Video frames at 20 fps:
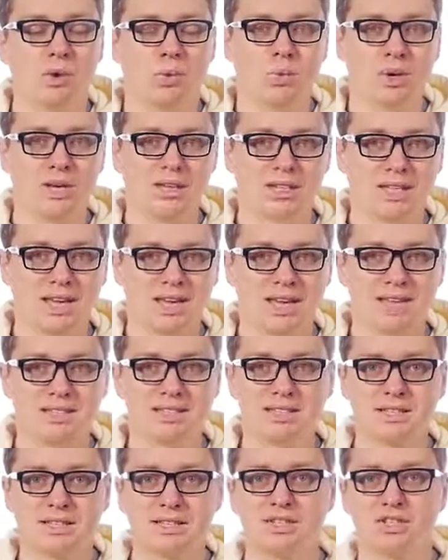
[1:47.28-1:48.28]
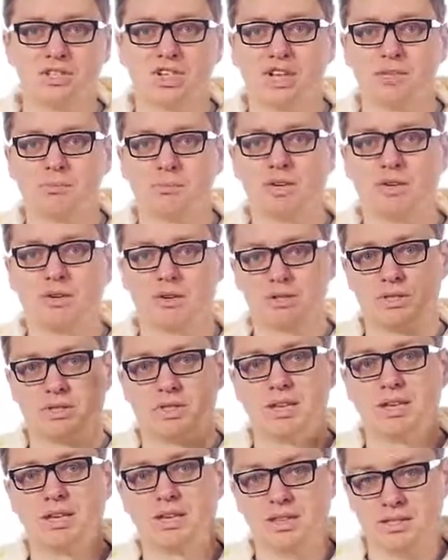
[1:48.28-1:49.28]
Once again, this is just because
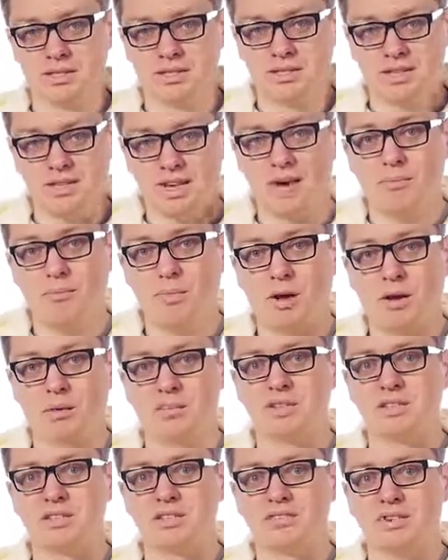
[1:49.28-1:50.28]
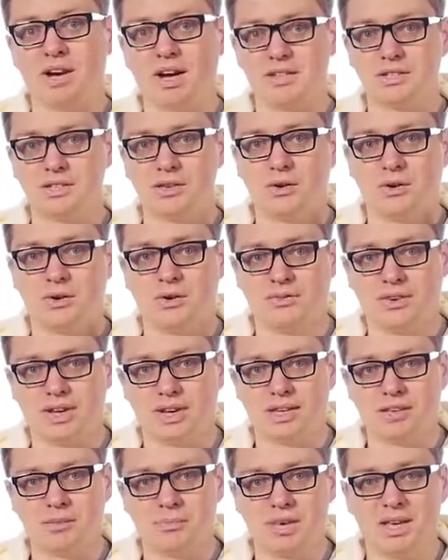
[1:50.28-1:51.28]
d is some common divisor of a
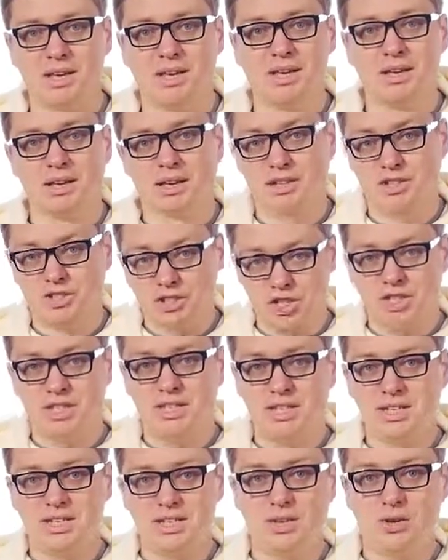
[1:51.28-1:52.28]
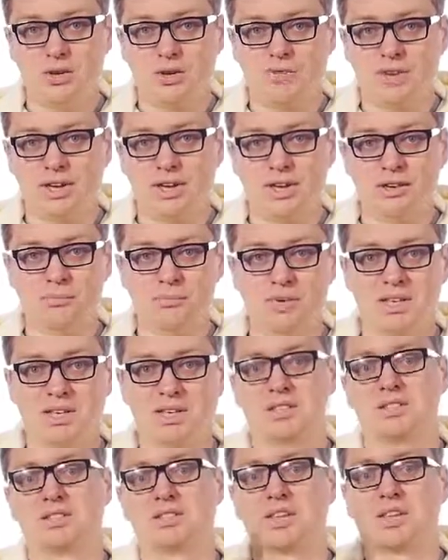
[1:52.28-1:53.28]
and b, and GCD of a and b
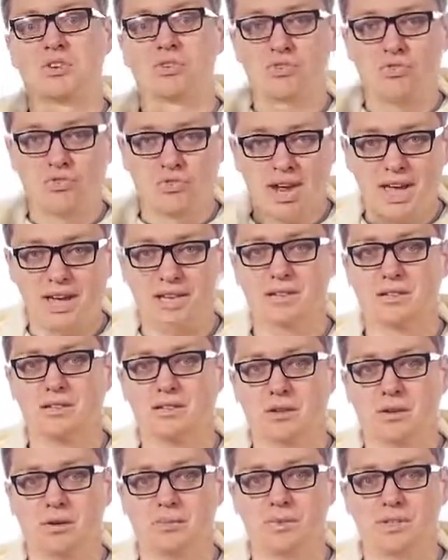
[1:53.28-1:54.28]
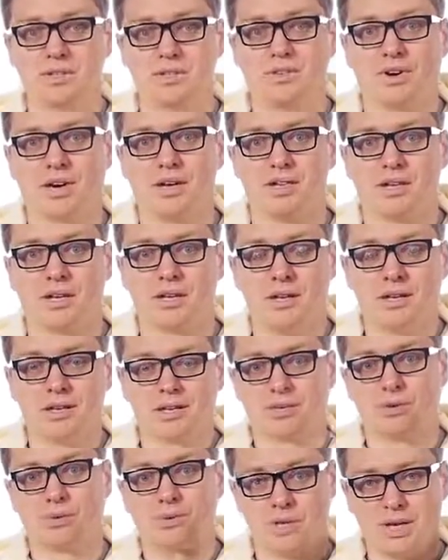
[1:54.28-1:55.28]
is the greatest common divisor.
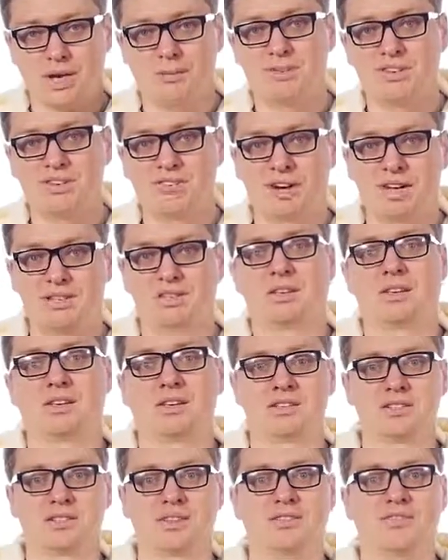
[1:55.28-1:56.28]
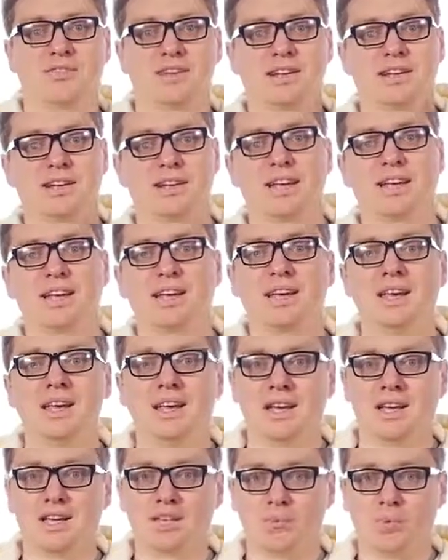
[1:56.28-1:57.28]
So some divisor is definitely
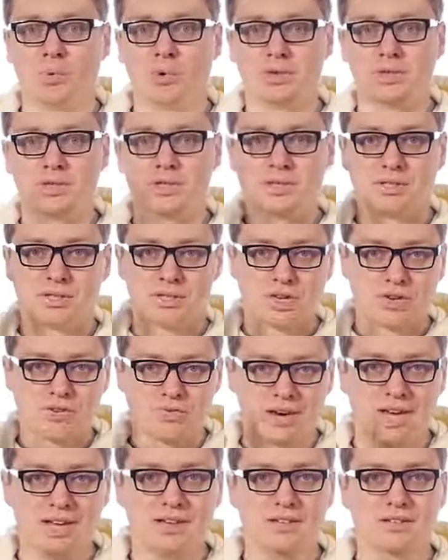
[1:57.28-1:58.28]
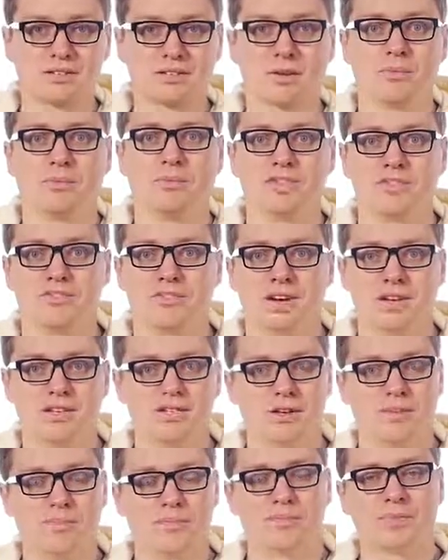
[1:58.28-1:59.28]
at most the greatest common
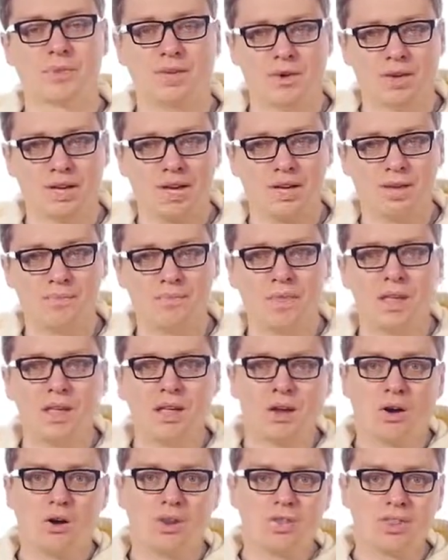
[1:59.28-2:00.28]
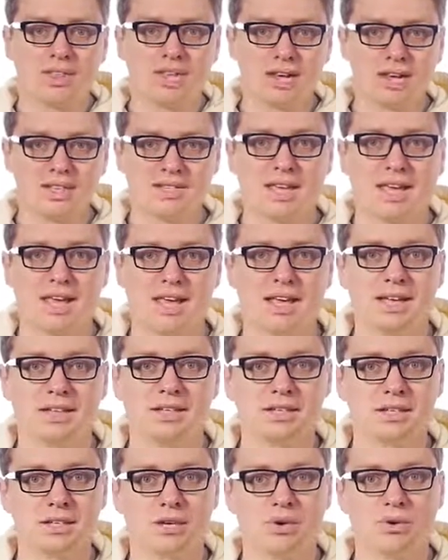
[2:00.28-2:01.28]
divisor. Okay? On the other
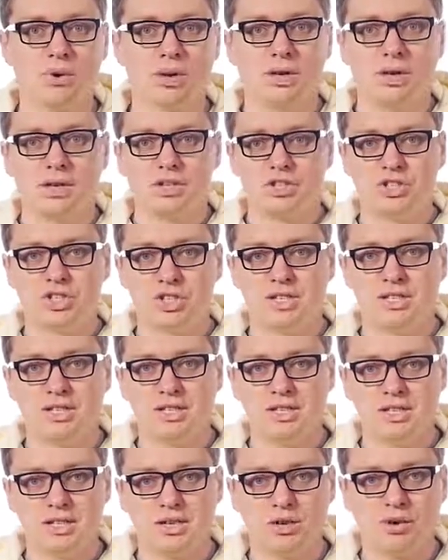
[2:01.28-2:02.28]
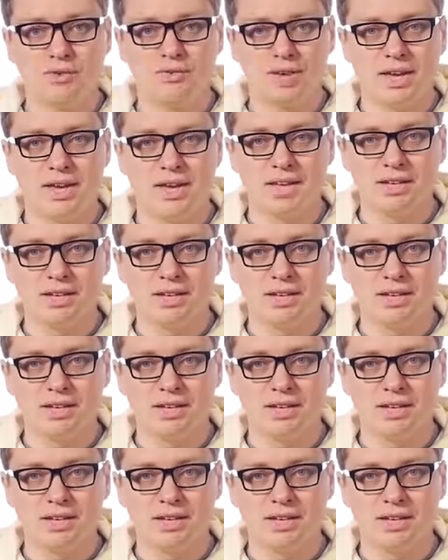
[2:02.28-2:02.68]
hand, so GCD of a